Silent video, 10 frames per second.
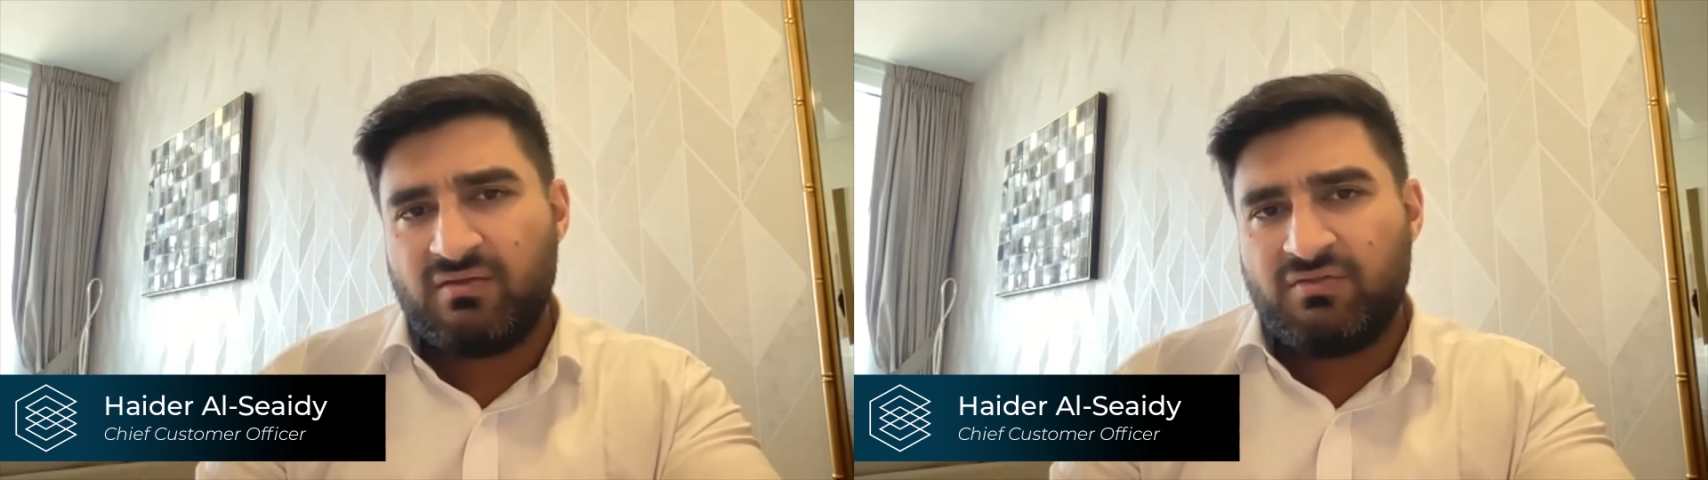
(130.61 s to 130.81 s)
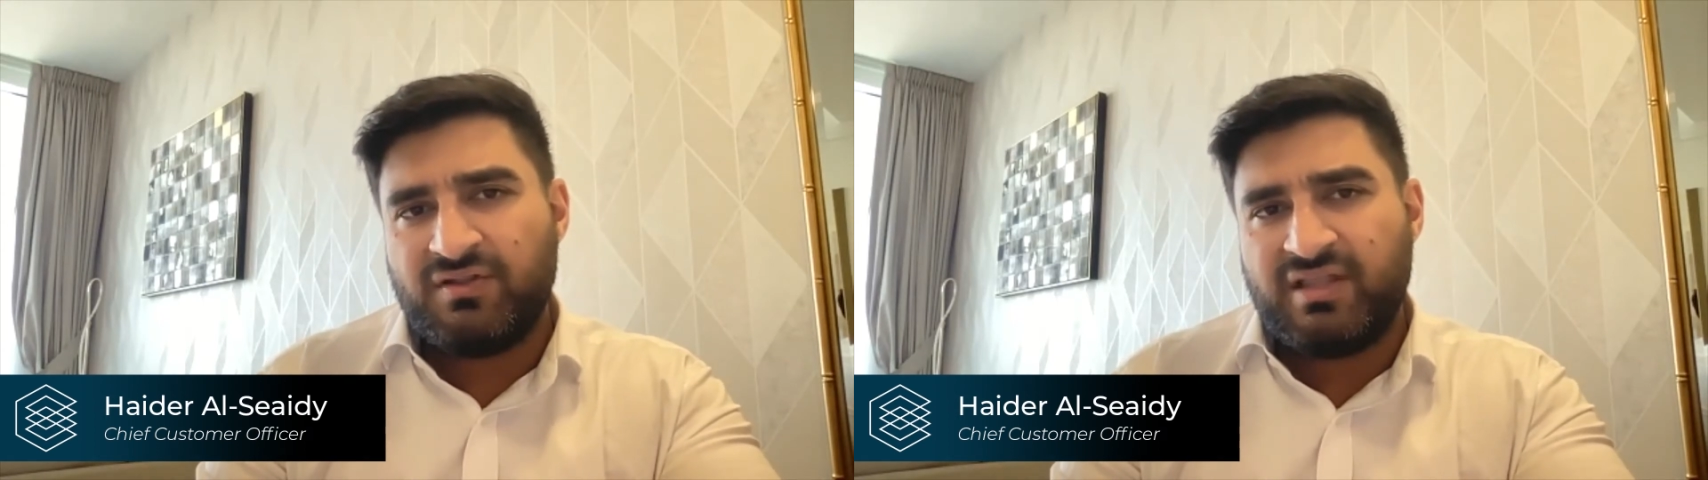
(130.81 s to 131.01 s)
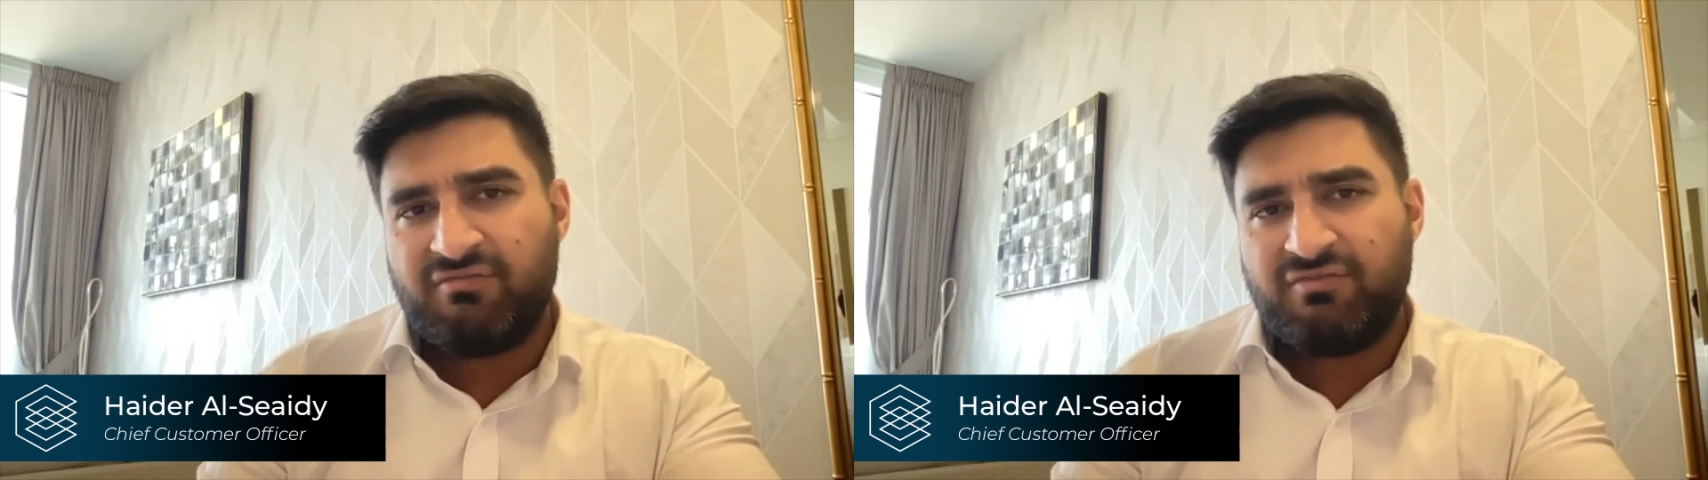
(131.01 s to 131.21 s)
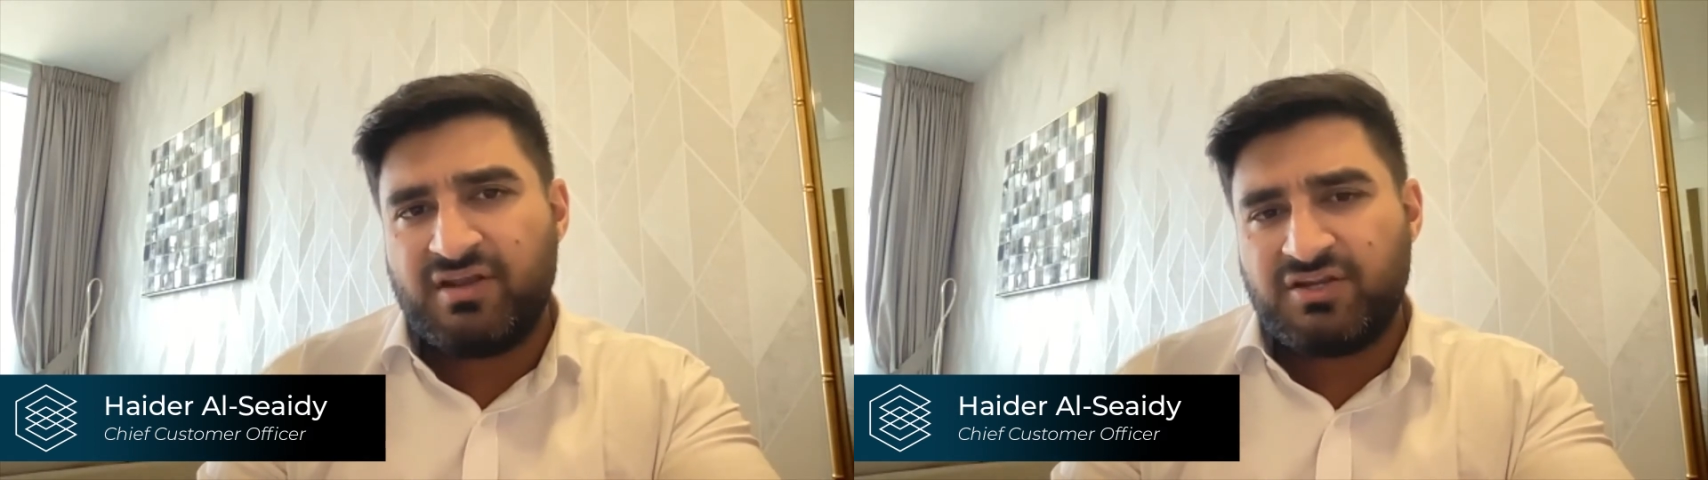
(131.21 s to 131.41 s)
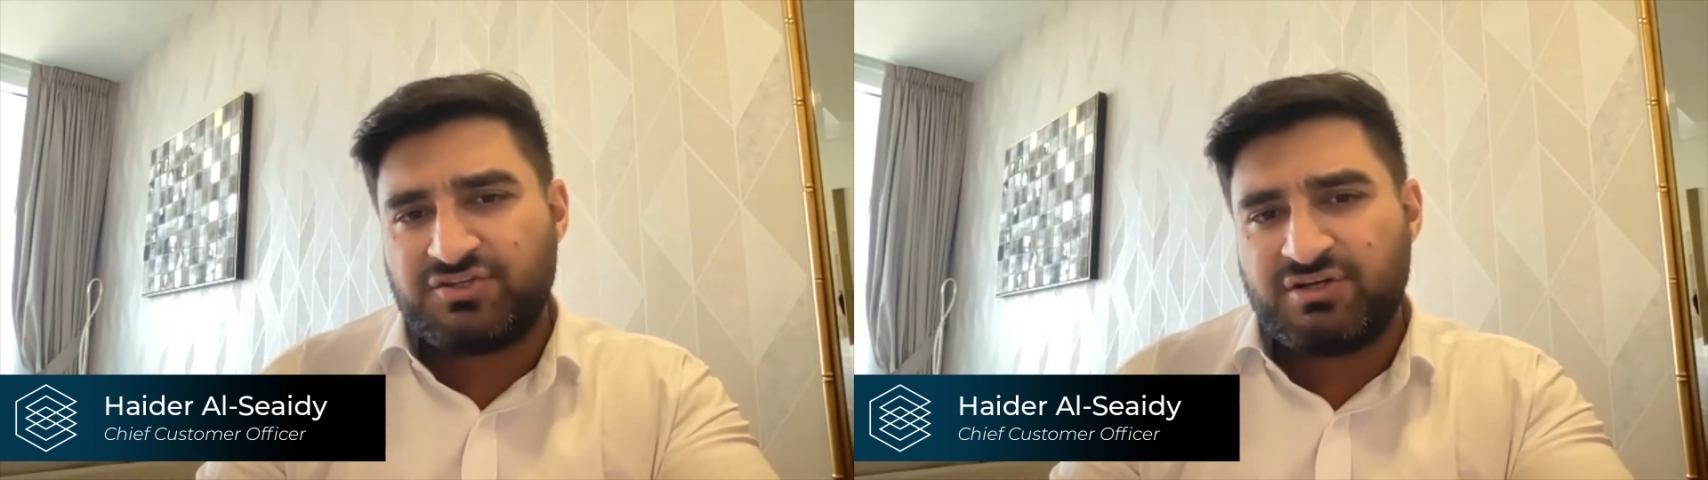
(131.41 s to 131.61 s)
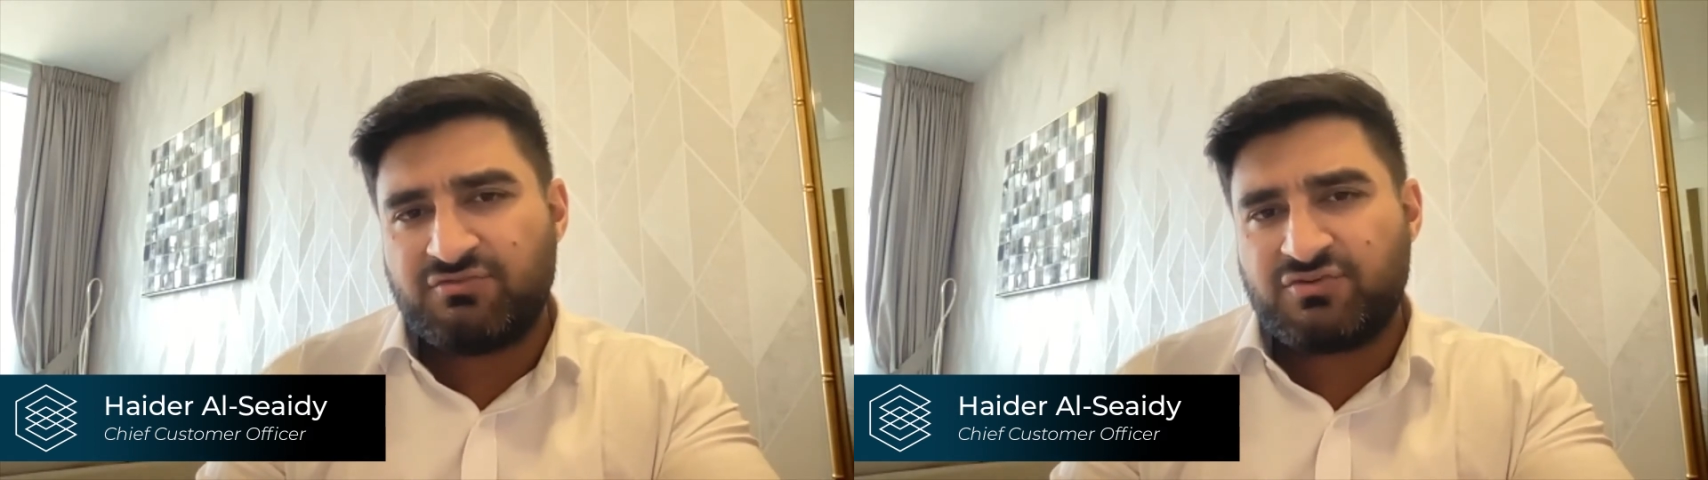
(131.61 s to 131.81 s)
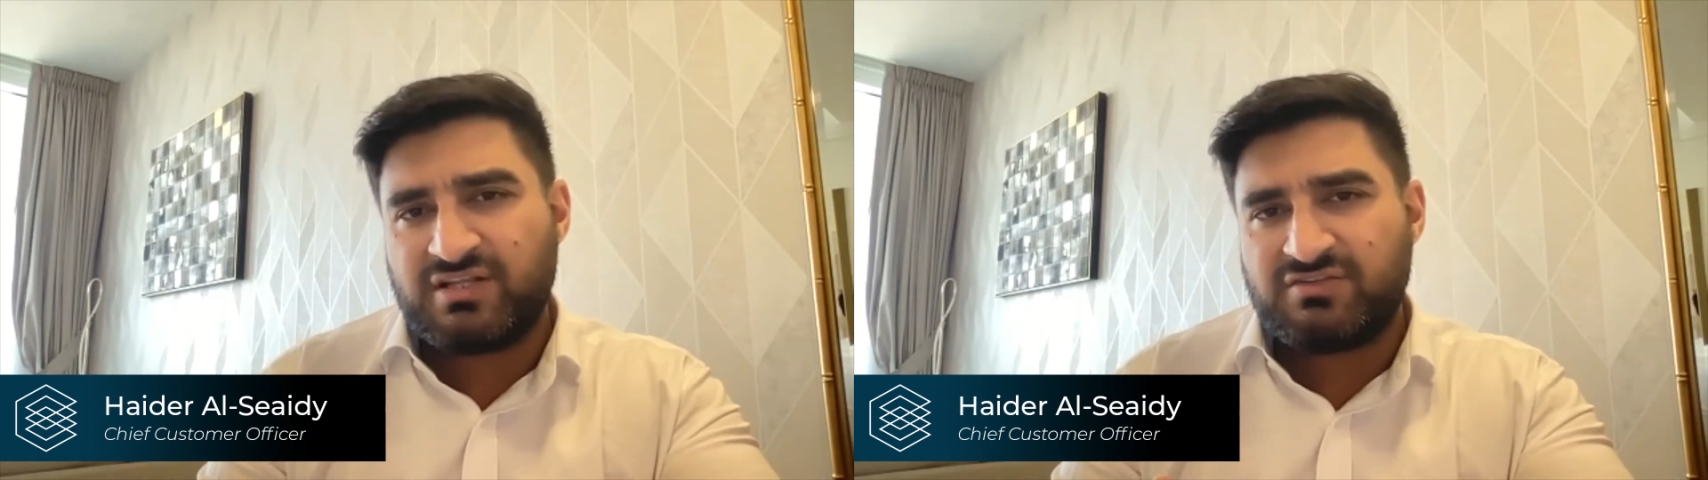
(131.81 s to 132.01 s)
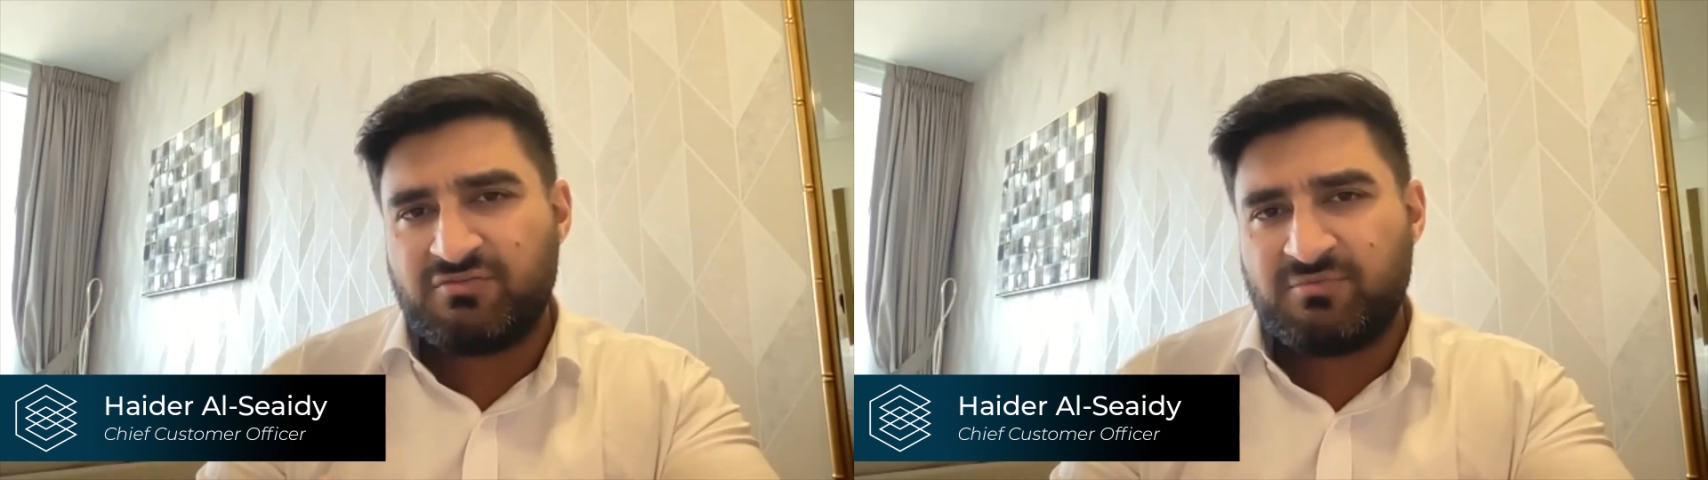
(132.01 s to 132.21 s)
the definition of
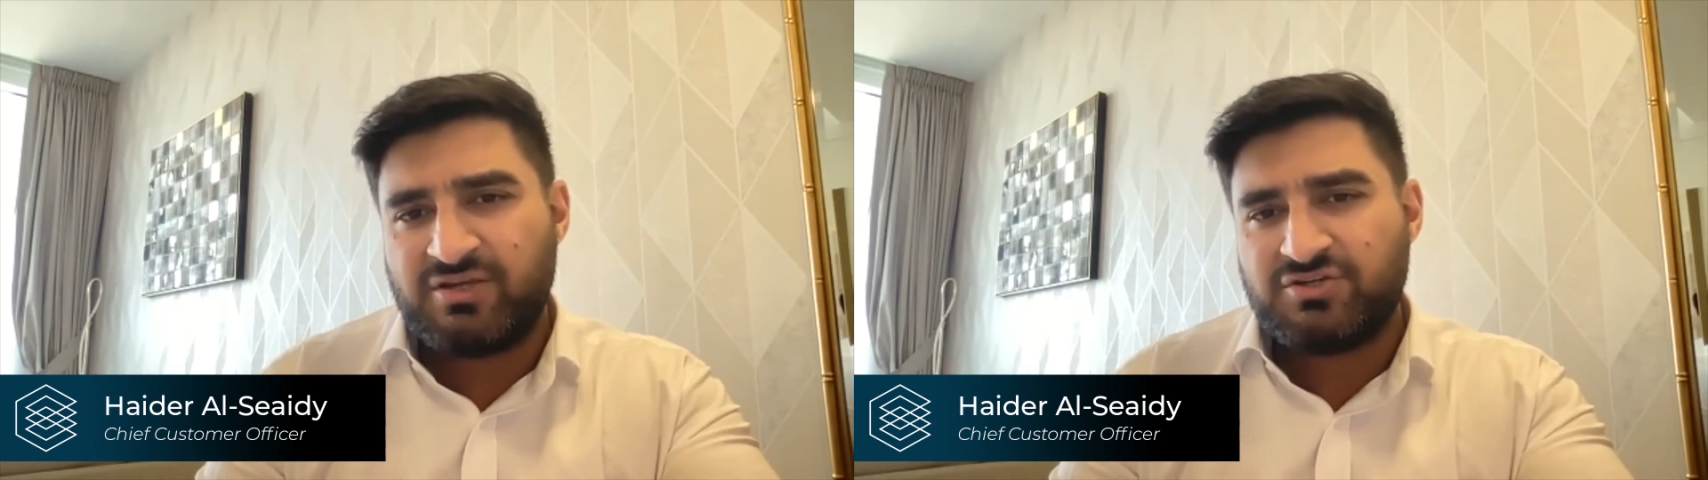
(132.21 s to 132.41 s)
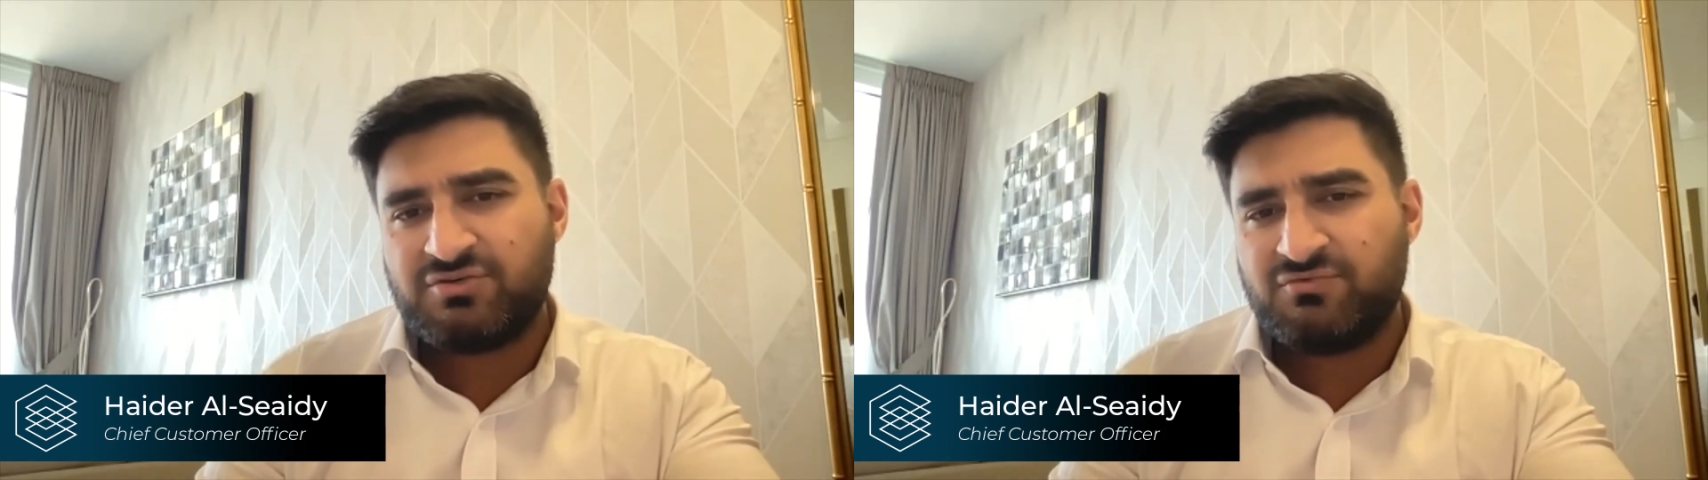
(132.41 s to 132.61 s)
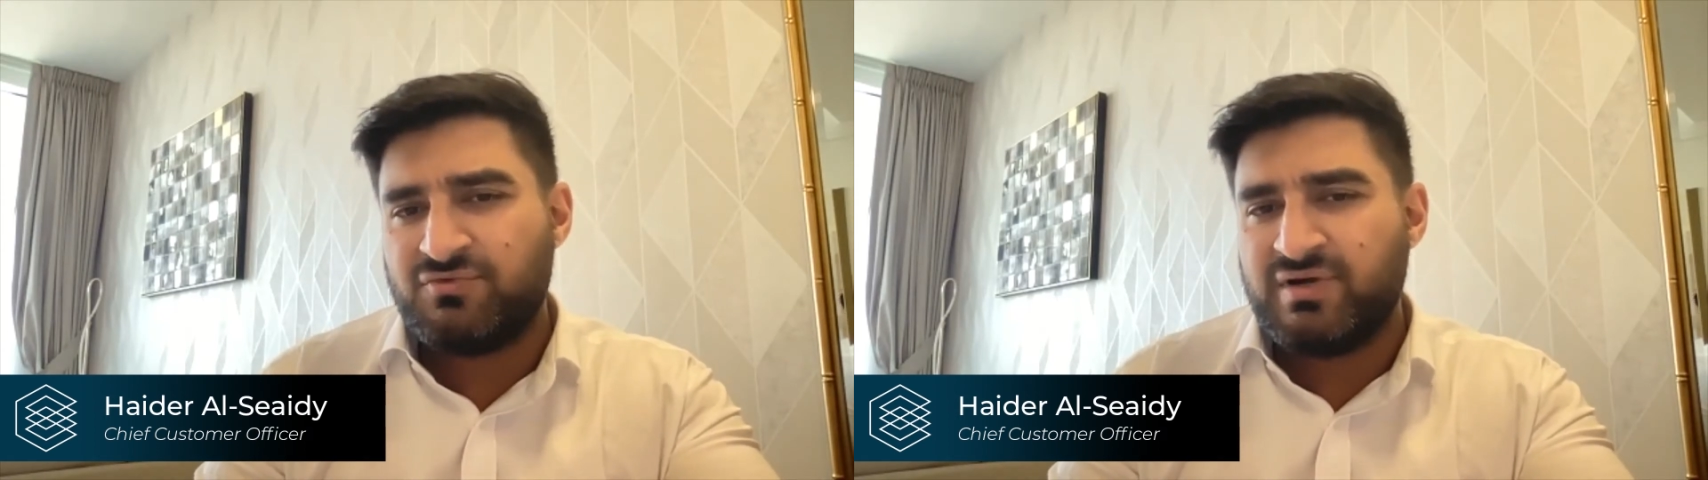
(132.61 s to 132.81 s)
transformation